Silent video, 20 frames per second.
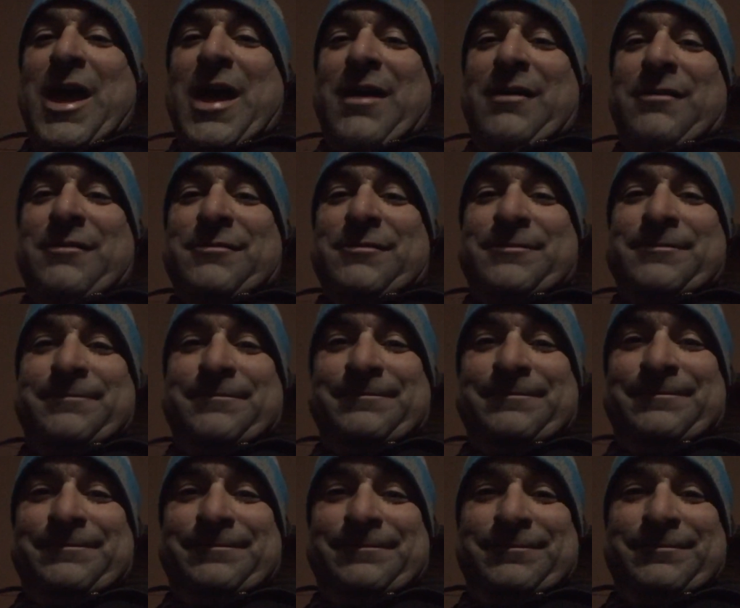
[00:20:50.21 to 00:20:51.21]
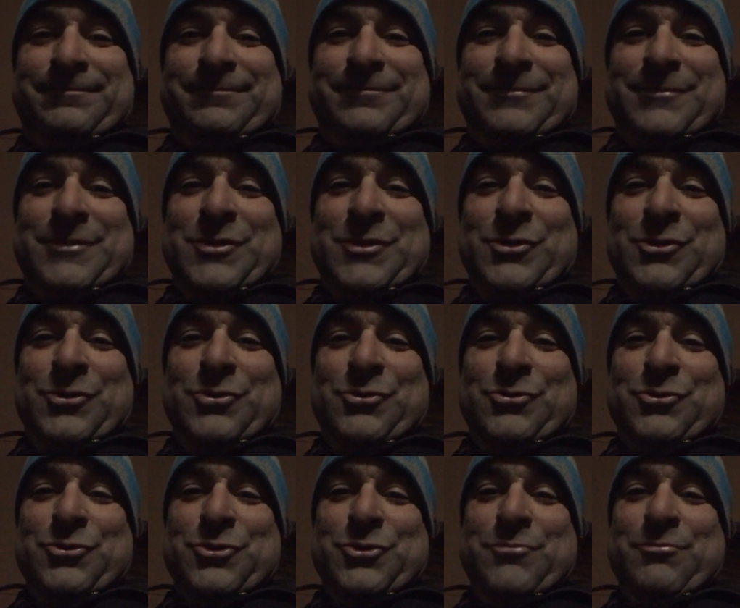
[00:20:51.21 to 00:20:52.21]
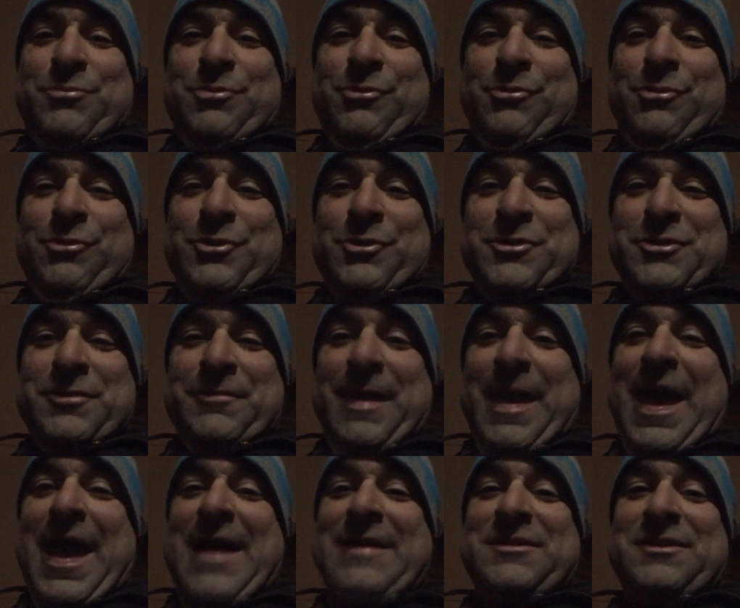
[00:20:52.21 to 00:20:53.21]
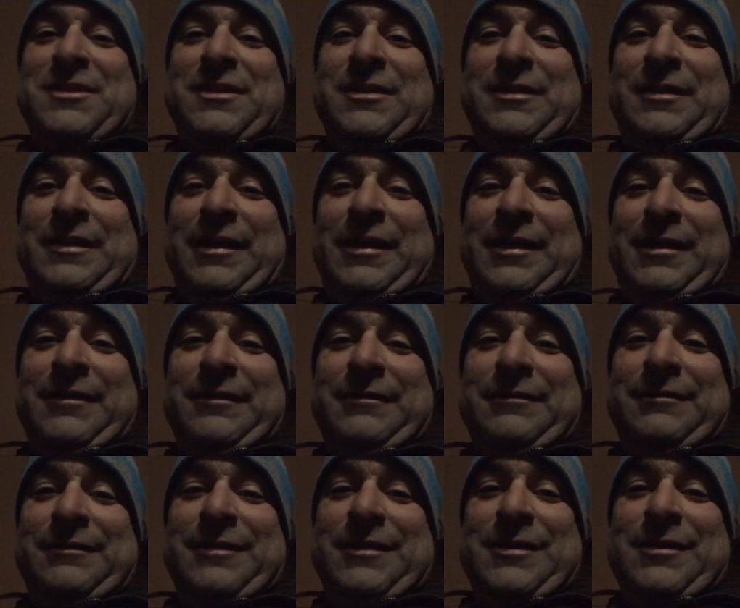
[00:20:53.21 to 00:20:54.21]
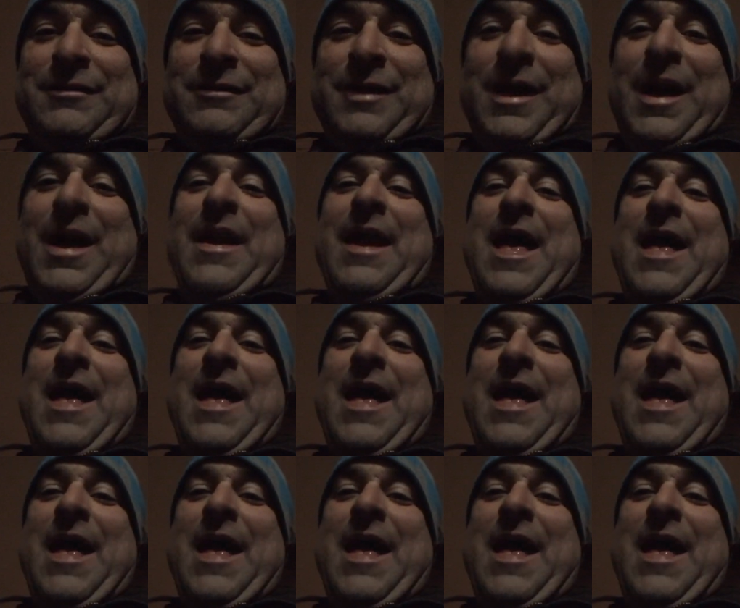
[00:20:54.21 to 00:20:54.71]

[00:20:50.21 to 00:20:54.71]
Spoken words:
You should pour some acid in there. What kind of acid should I dump in there?